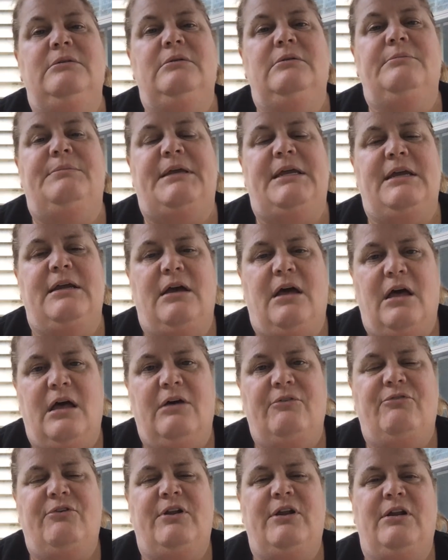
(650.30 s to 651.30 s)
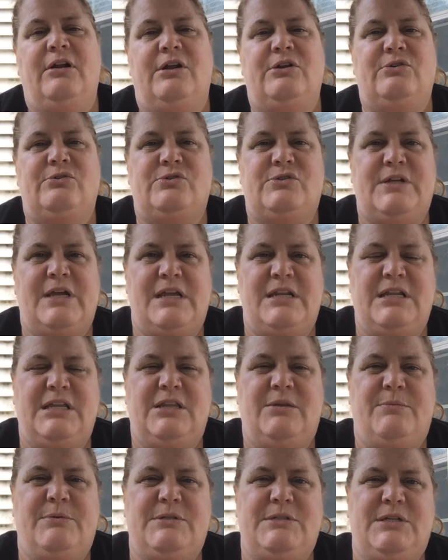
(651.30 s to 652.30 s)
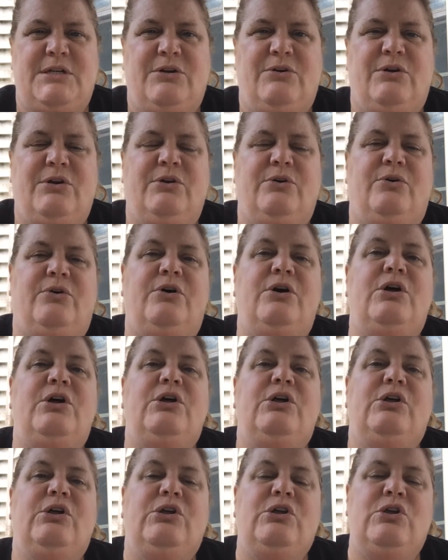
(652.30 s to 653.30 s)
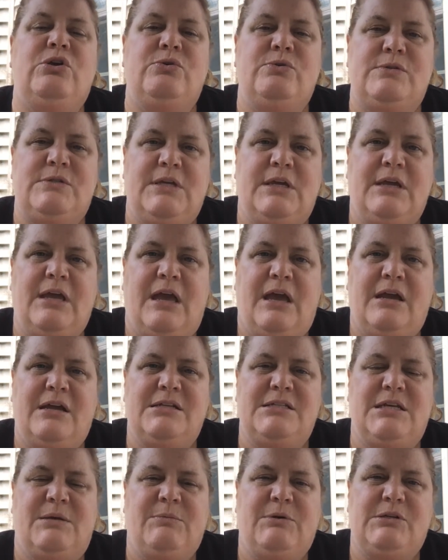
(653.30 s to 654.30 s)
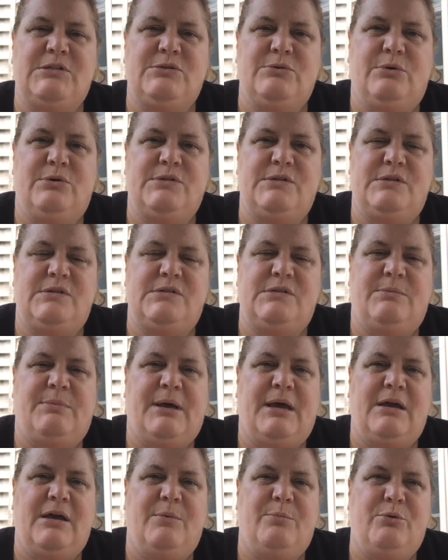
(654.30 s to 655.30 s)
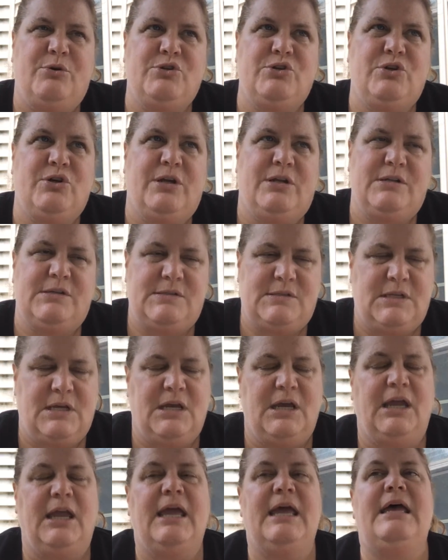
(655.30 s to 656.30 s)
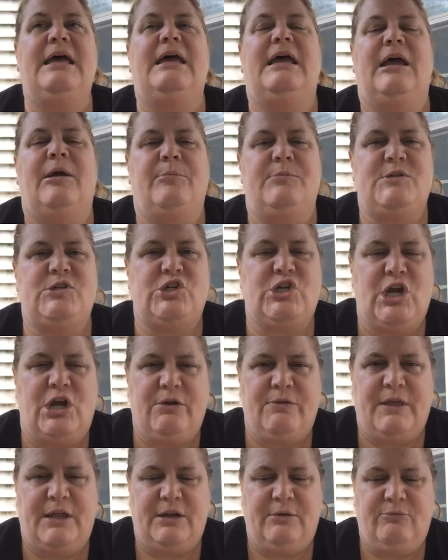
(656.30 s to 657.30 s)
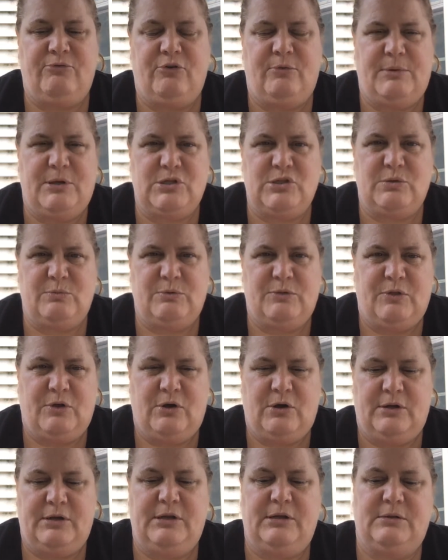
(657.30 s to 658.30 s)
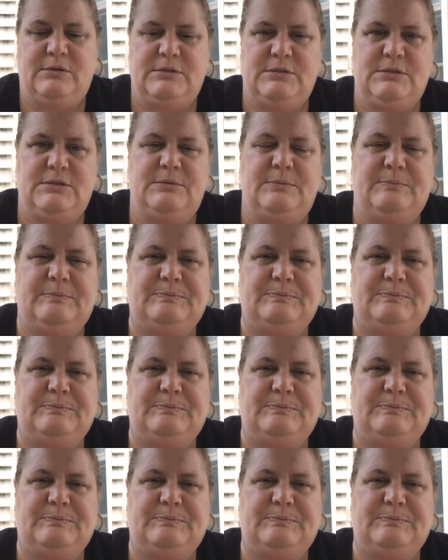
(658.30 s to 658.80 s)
being confident, understanding the material, using academic sources to back up what you're going to say, and share that information with the audience.